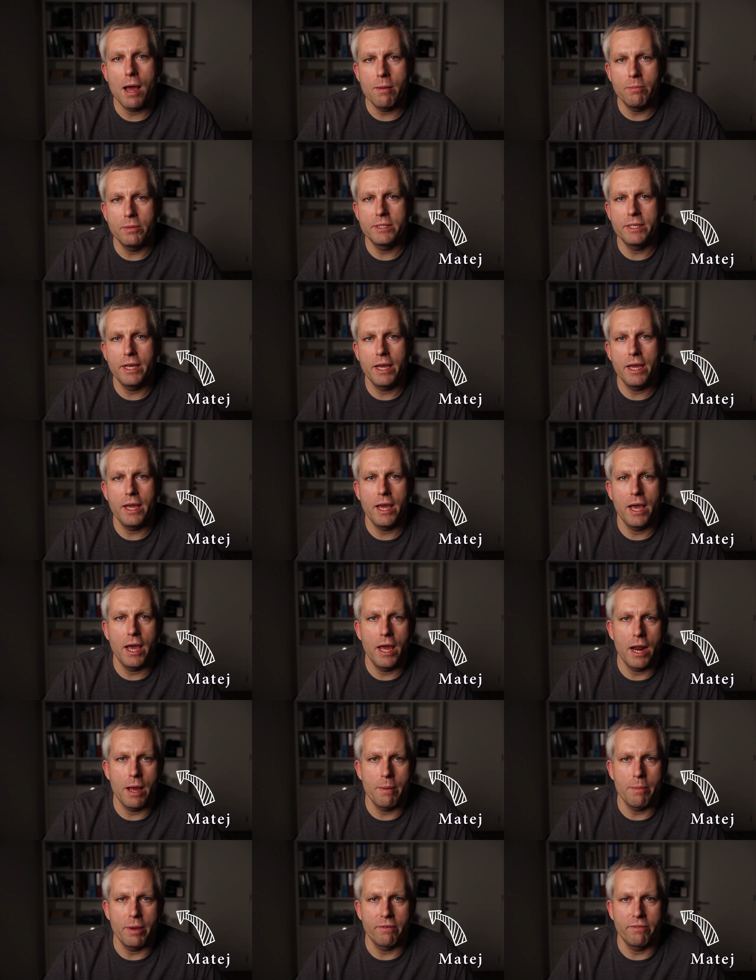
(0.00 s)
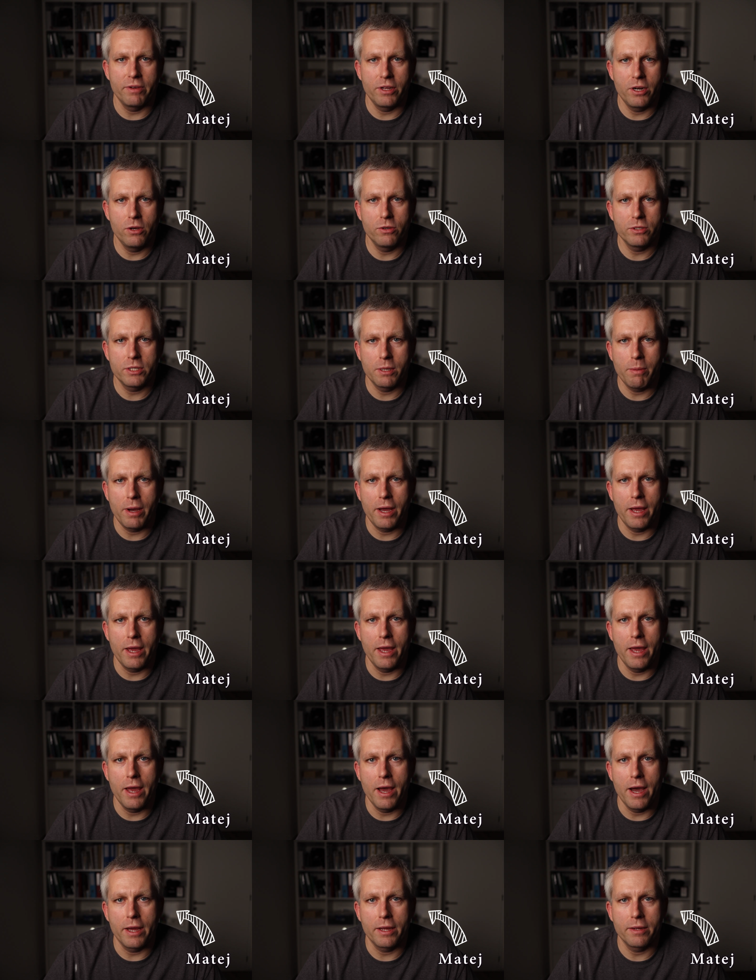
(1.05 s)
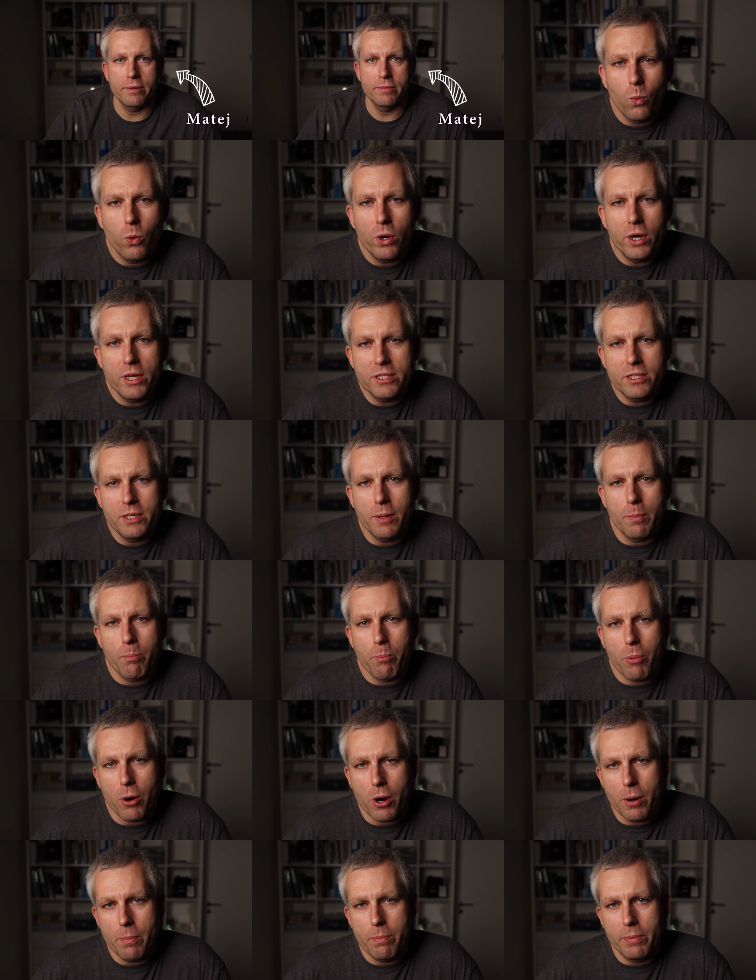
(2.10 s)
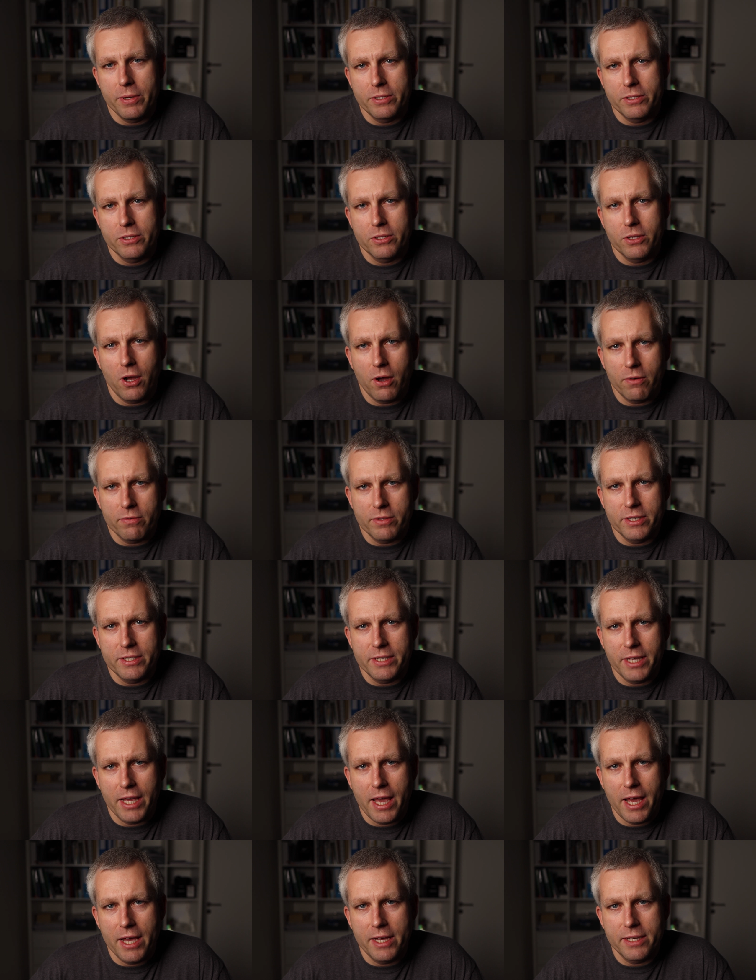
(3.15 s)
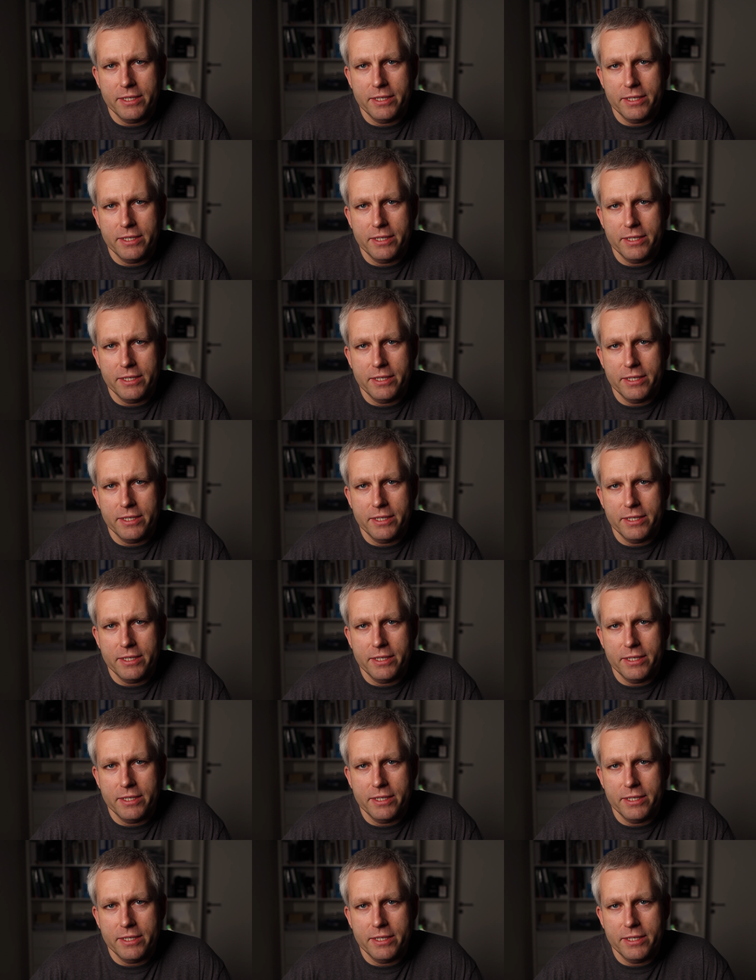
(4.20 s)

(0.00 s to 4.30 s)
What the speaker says: I'm Matej and I make videos about AI. What is the purpose of these AI